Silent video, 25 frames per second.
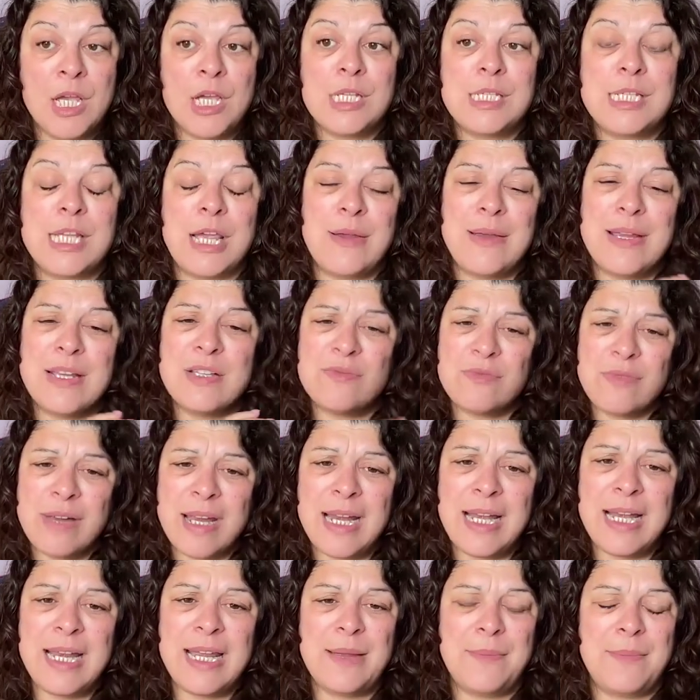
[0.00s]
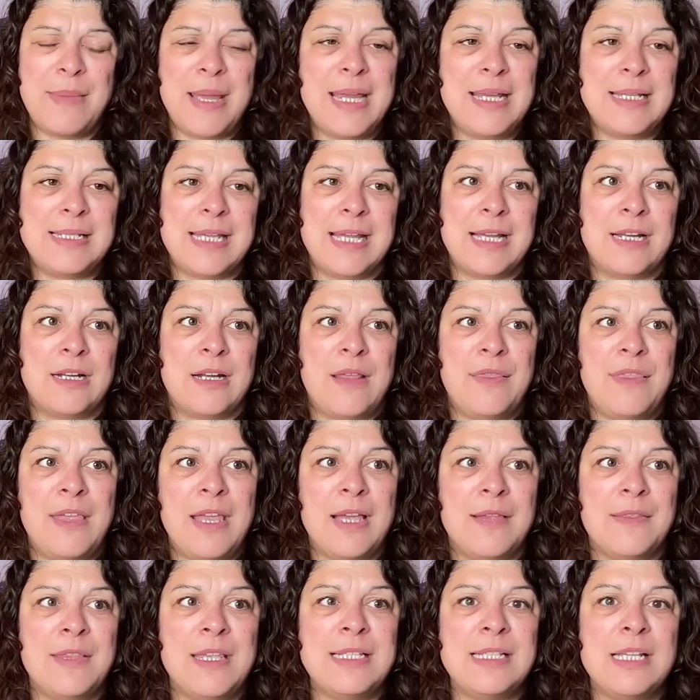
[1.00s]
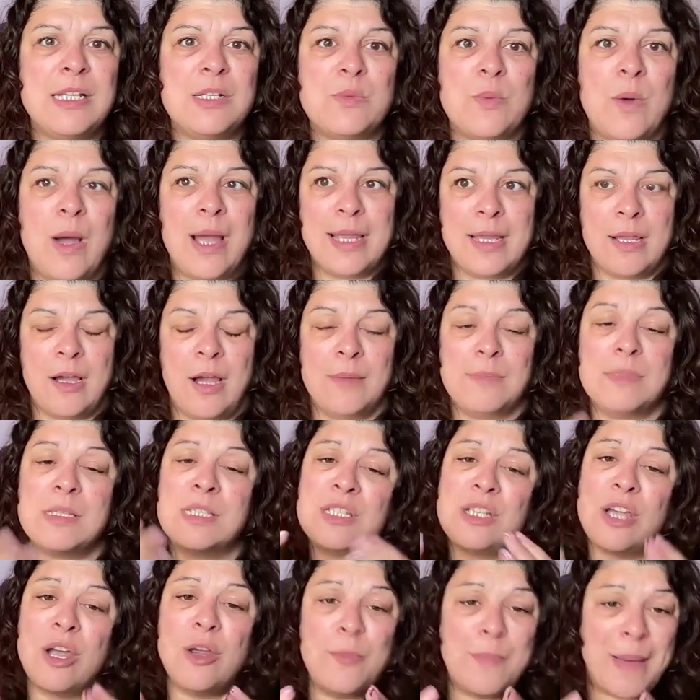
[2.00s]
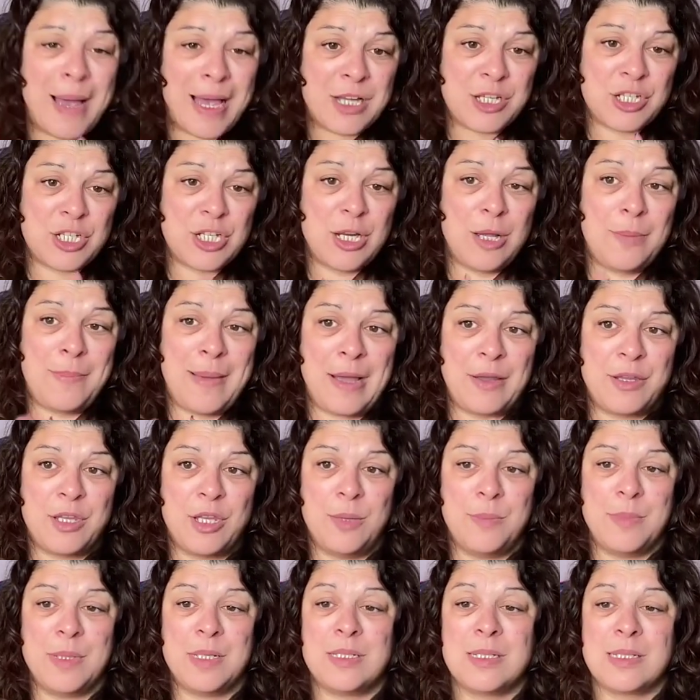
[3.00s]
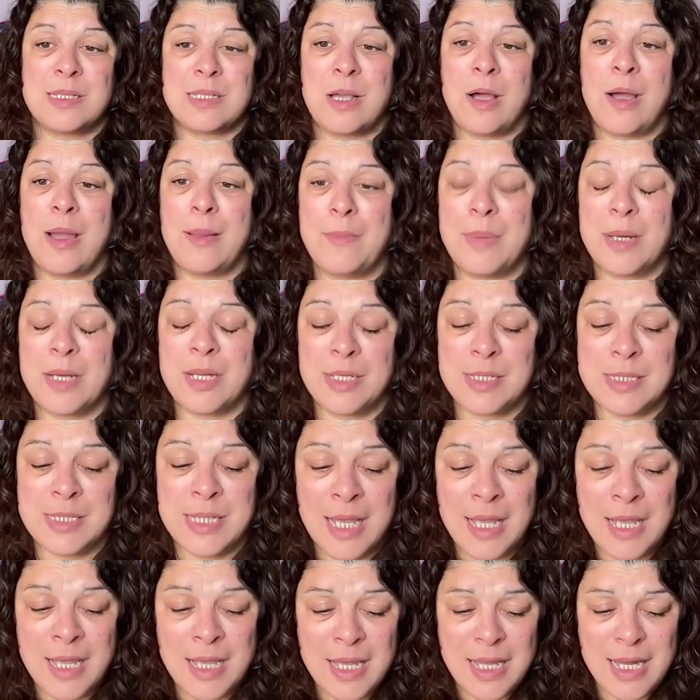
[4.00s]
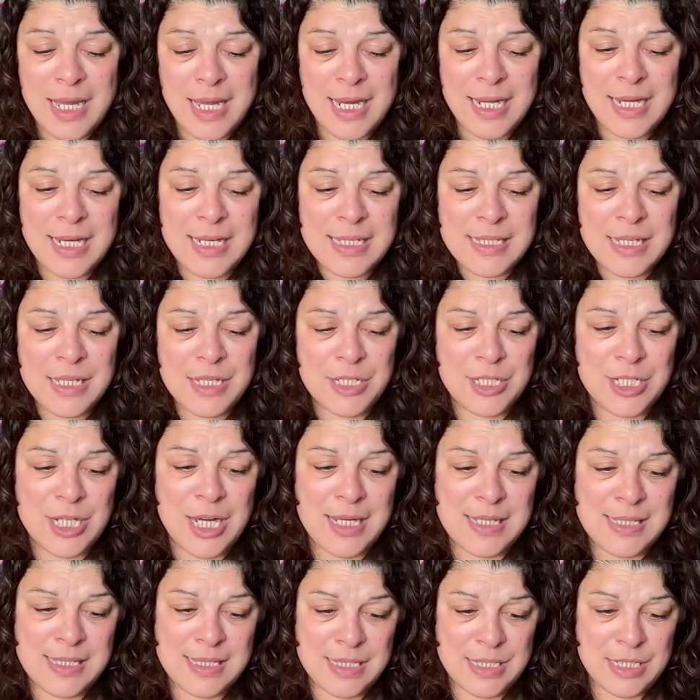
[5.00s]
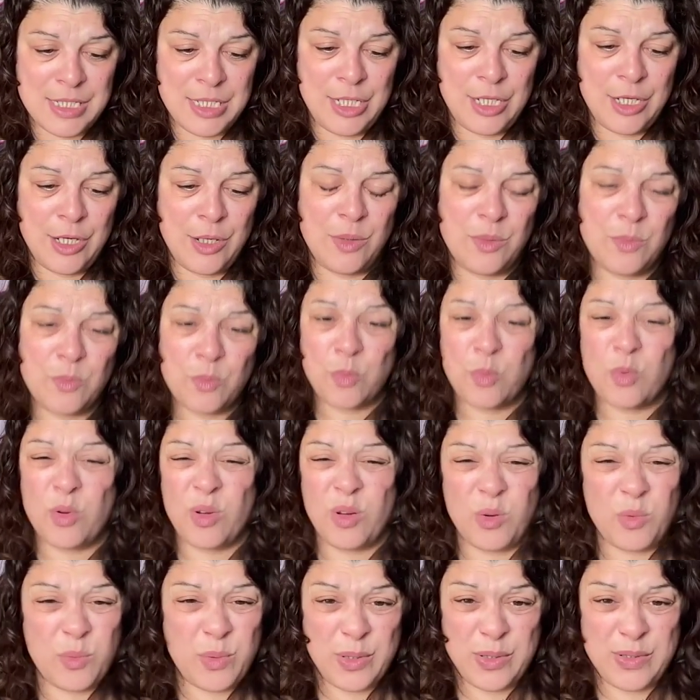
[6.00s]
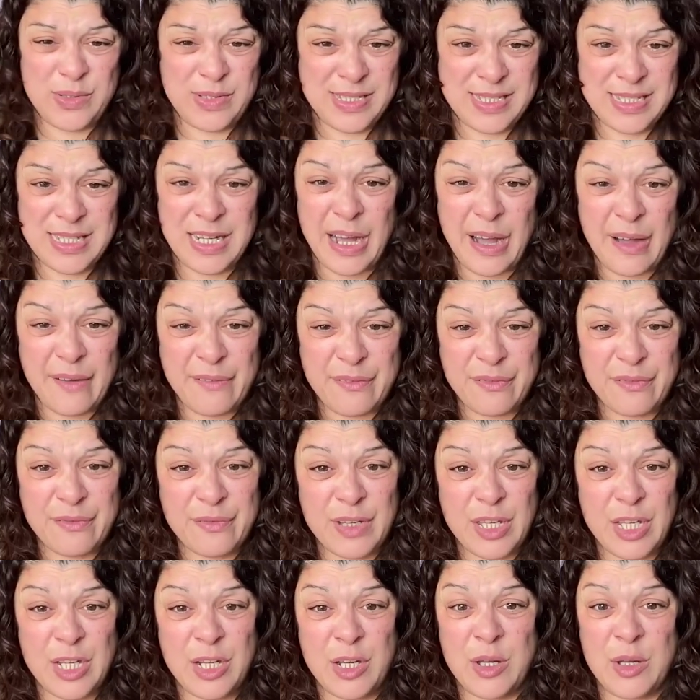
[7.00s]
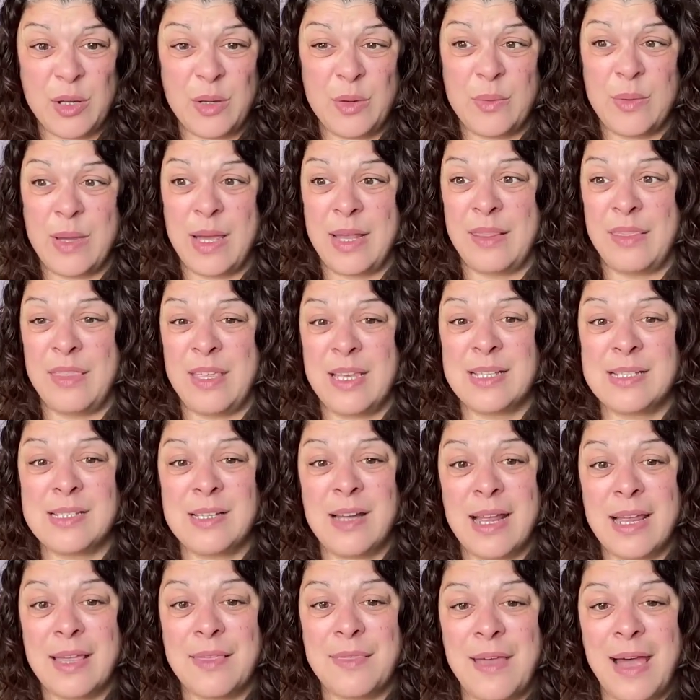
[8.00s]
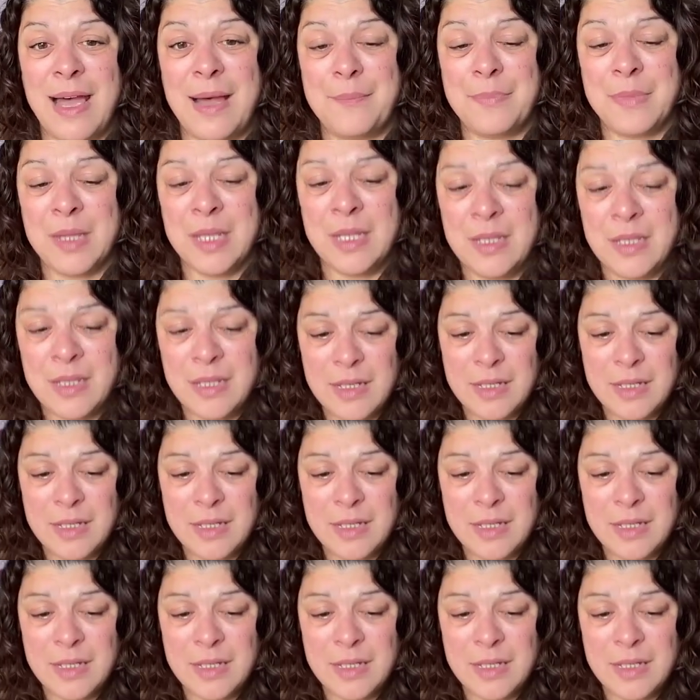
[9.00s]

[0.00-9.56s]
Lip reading: So it's really amazing. And I think this is why I'm so passionate about human design, because it isn't just, woo-woo stuff, and things like that.